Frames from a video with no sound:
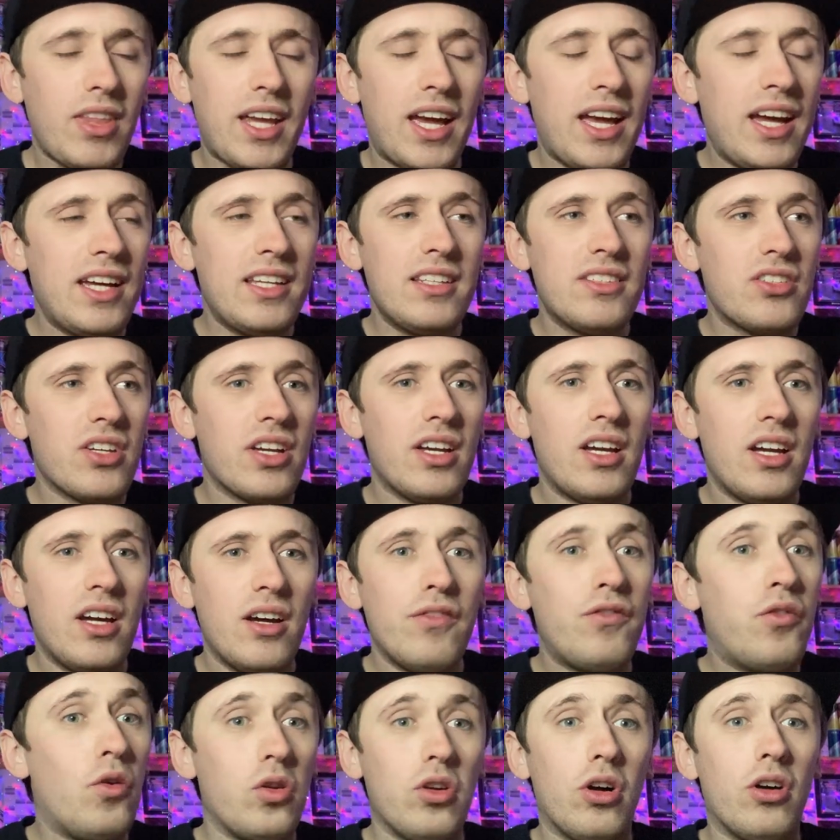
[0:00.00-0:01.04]
And
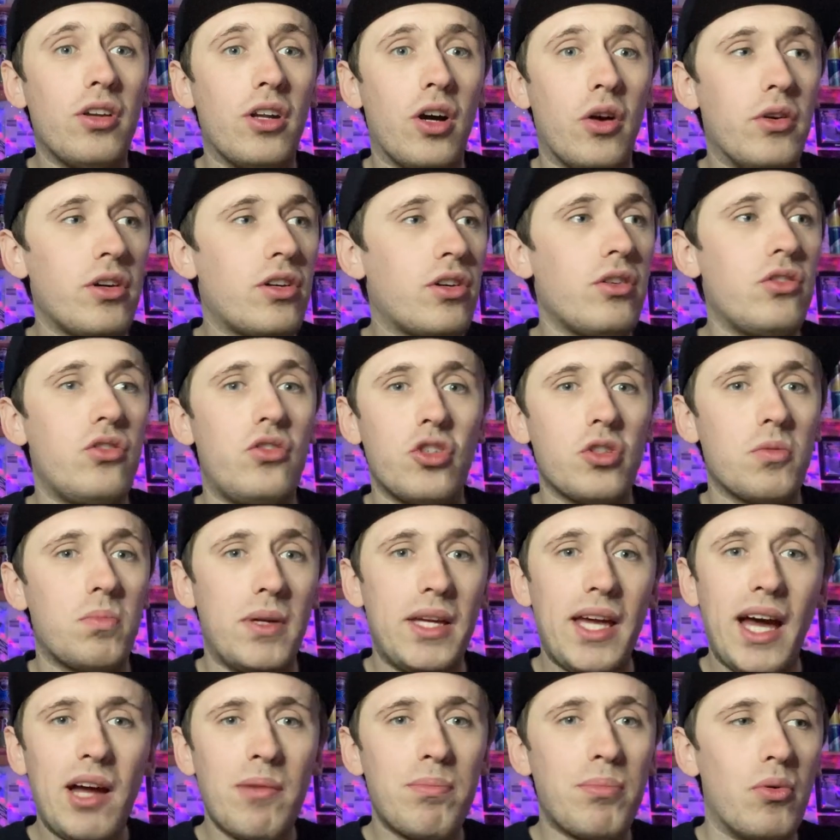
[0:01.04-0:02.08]
for all I know, it could just
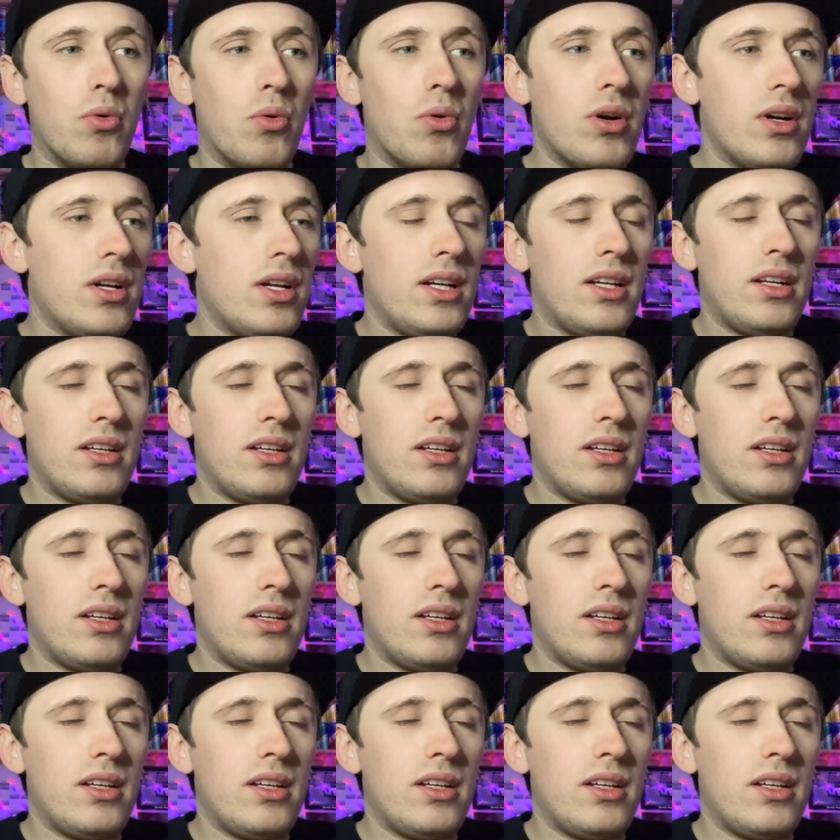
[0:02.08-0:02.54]
be apple.